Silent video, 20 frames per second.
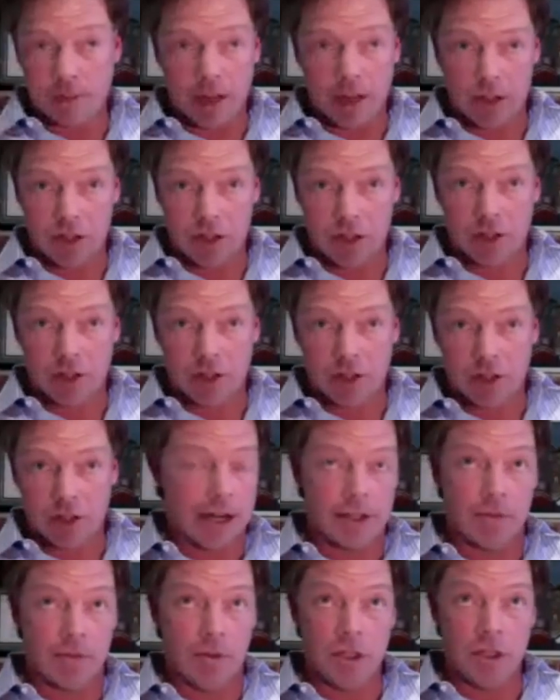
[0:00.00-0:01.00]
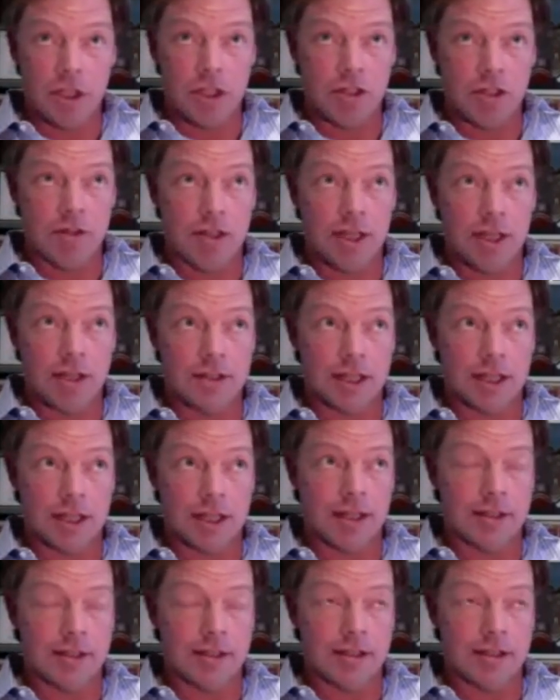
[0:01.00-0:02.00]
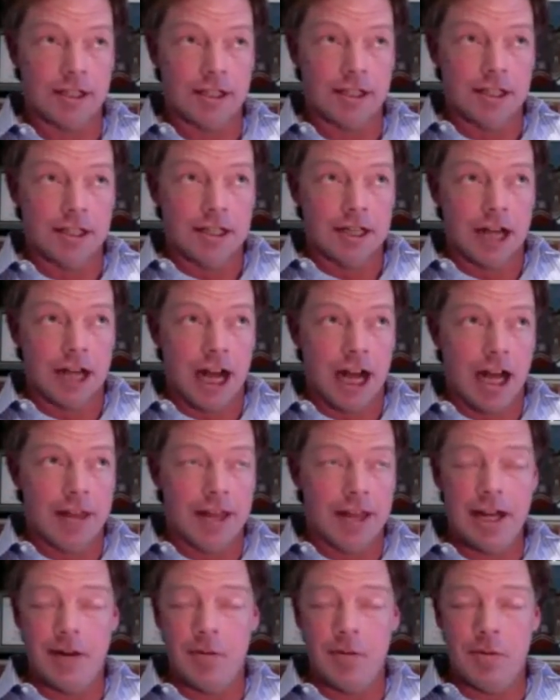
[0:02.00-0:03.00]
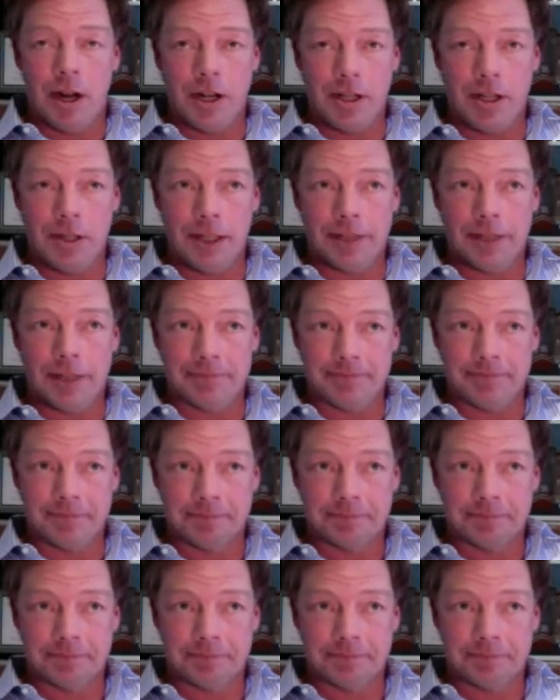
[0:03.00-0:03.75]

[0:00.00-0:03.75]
to Monster about it. I said, well, we should do this, and uh, they didn't want to do it.